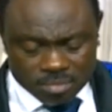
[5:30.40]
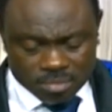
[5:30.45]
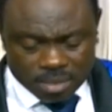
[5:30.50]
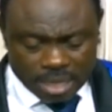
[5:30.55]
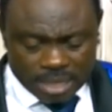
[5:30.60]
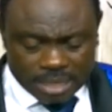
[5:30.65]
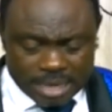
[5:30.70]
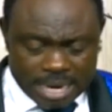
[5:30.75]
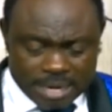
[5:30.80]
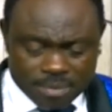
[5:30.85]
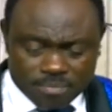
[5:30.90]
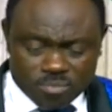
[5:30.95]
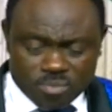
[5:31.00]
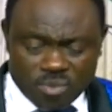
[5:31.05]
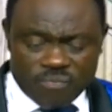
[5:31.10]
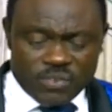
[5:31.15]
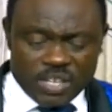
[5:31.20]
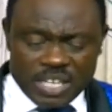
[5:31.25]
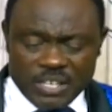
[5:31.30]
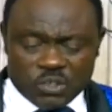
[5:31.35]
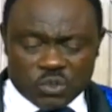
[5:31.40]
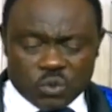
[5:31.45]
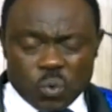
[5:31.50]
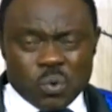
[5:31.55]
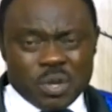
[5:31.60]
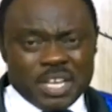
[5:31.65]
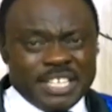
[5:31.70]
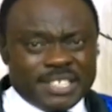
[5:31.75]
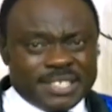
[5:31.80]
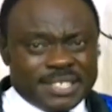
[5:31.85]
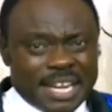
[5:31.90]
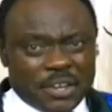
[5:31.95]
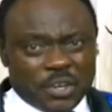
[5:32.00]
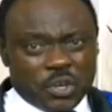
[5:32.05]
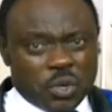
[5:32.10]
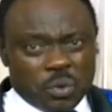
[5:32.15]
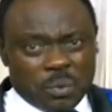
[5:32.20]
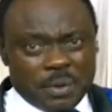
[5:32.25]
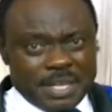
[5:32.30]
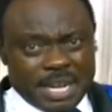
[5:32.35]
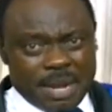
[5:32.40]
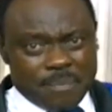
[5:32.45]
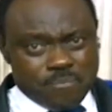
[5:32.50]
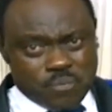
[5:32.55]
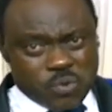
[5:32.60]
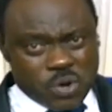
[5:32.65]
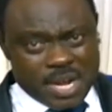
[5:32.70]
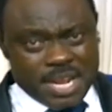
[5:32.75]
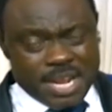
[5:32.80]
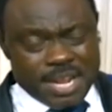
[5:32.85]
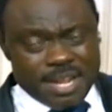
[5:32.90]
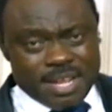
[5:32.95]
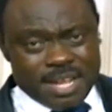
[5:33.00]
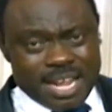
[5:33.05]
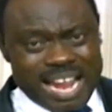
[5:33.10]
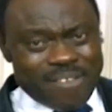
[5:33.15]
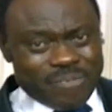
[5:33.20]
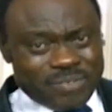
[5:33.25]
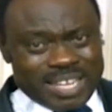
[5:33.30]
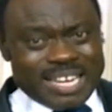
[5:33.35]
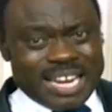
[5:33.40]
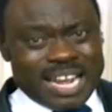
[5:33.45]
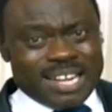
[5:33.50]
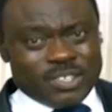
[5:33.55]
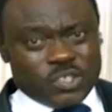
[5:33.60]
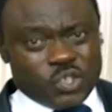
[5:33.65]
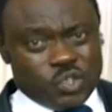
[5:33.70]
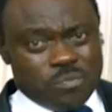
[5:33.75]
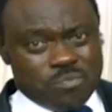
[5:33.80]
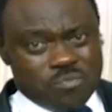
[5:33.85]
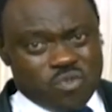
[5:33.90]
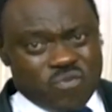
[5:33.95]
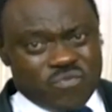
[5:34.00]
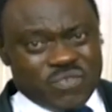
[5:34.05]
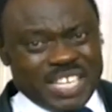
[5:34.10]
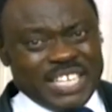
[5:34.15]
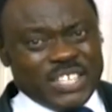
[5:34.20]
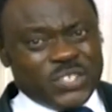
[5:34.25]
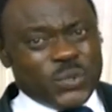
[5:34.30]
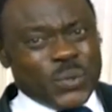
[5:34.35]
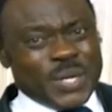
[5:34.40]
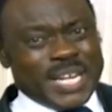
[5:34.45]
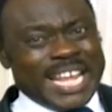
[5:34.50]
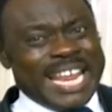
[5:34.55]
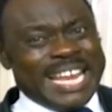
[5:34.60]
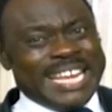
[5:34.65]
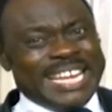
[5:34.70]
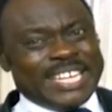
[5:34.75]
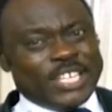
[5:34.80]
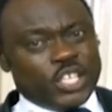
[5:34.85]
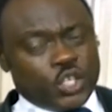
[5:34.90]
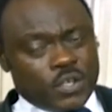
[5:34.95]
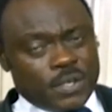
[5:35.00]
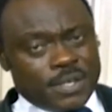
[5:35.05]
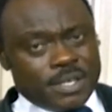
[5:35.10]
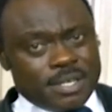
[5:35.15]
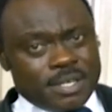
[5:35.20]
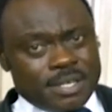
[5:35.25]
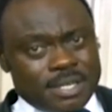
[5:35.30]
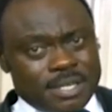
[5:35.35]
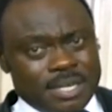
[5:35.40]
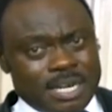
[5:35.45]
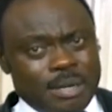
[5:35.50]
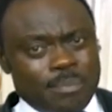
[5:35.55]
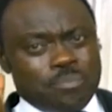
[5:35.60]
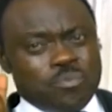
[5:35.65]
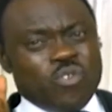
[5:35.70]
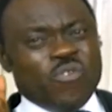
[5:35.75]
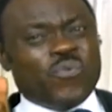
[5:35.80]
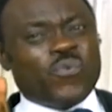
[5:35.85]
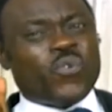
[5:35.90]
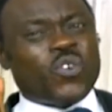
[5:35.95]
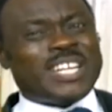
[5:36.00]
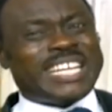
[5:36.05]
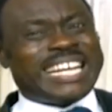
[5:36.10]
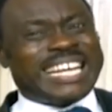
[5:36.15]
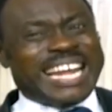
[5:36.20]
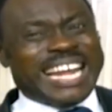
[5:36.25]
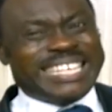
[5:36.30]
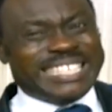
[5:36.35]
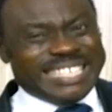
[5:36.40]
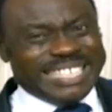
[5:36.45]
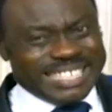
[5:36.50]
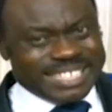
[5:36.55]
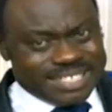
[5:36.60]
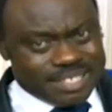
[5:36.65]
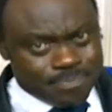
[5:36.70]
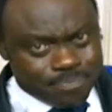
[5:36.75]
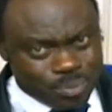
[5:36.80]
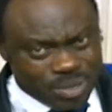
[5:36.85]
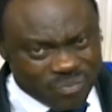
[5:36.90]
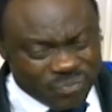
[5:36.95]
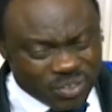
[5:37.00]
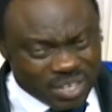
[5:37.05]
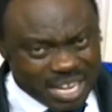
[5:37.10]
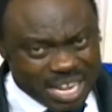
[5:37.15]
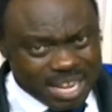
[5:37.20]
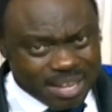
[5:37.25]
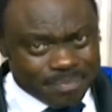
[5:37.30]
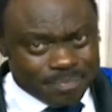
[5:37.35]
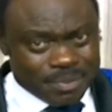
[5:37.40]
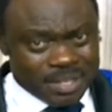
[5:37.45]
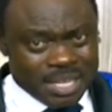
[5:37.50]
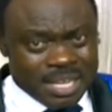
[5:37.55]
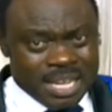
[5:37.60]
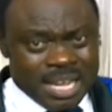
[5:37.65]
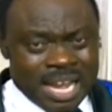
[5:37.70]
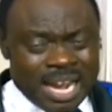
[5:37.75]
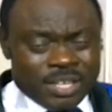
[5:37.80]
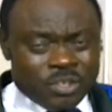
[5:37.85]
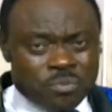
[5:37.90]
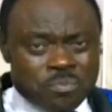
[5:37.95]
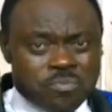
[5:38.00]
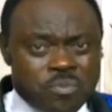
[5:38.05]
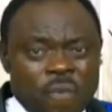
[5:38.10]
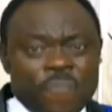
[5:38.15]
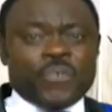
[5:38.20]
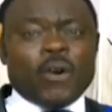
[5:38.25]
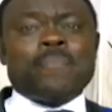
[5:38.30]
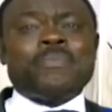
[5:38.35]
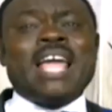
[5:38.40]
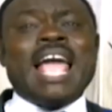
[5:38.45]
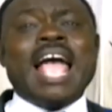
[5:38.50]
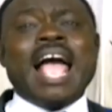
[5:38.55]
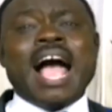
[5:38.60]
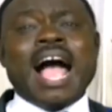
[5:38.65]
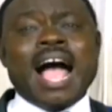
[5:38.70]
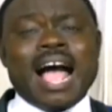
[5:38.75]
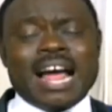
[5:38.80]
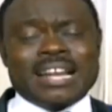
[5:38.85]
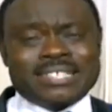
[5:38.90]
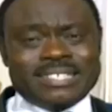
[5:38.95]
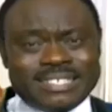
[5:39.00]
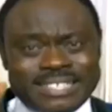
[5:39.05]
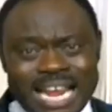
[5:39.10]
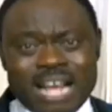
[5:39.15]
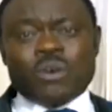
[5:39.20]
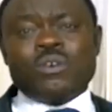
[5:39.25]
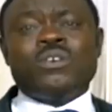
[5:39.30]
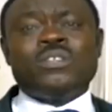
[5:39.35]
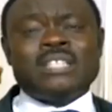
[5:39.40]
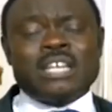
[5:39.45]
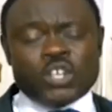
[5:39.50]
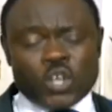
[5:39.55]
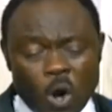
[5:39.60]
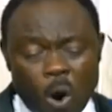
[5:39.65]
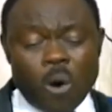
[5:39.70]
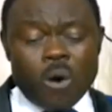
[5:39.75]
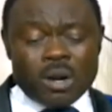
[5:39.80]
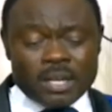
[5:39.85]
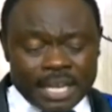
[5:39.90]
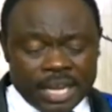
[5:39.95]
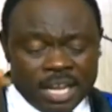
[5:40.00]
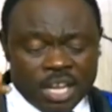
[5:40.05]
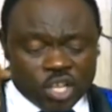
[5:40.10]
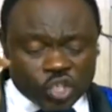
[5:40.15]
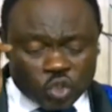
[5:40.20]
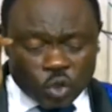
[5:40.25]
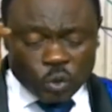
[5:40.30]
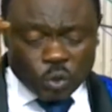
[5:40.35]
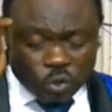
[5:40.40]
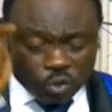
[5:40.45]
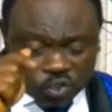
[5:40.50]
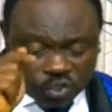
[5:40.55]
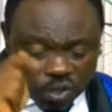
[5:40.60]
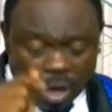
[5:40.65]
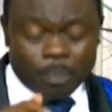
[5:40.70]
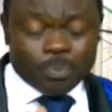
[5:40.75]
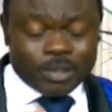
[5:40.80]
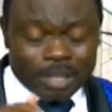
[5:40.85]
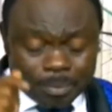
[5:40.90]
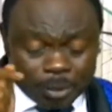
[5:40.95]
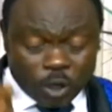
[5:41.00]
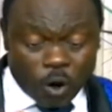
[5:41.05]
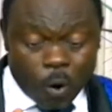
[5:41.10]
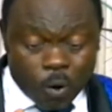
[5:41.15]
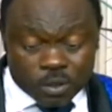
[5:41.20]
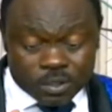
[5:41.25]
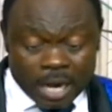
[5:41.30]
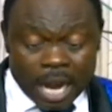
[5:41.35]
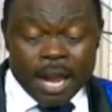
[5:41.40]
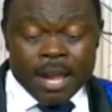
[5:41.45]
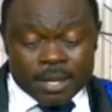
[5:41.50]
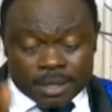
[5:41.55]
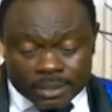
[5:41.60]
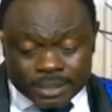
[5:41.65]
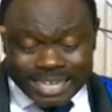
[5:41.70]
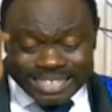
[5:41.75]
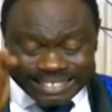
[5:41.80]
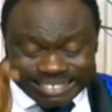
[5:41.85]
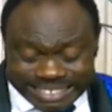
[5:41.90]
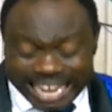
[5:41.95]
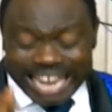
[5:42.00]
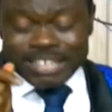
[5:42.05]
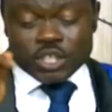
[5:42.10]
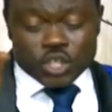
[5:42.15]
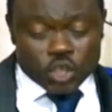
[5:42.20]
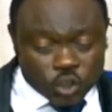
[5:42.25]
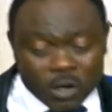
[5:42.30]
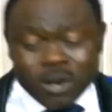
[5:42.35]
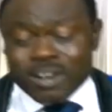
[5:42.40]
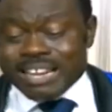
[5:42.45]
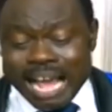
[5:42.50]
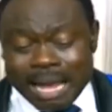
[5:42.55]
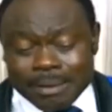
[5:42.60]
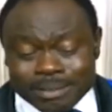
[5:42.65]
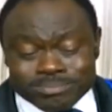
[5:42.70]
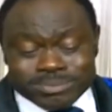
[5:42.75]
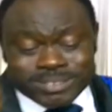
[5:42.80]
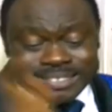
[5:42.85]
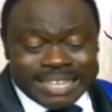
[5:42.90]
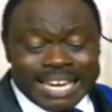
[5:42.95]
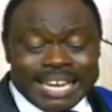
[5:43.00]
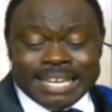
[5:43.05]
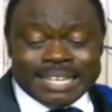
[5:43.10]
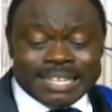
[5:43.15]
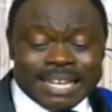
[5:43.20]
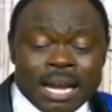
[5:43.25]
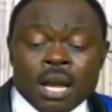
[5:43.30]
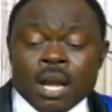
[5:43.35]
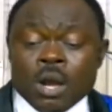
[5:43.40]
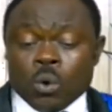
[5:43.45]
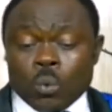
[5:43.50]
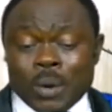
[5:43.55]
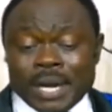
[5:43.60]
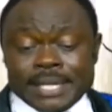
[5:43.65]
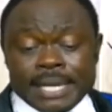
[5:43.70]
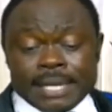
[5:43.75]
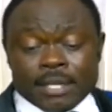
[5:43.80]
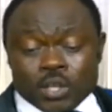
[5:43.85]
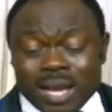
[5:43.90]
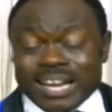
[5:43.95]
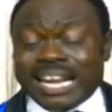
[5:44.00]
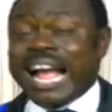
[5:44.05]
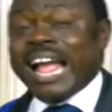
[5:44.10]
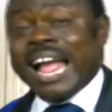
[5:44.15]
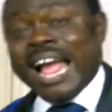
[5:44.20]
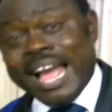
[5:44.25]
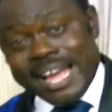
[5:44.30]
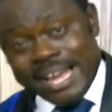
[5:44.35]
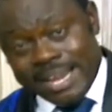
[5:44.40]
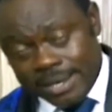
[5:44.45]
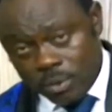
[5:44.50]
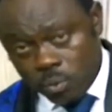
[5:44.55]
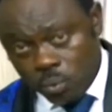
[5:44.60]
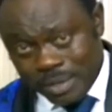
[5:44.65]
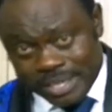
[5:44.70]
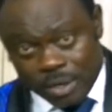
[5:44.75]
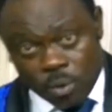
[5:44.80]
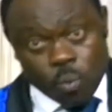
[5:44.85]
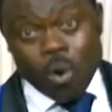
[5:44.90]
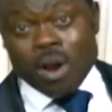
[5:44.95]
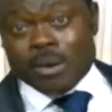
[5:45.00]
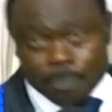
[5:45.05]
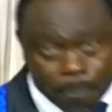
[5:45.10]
Then move into insecurity and pray. After that, you move into the election and move for the candidates, pray for them. And you move from there and the God to do something because uh, the sanction I'm seeing uh, with the loggerhead, with the what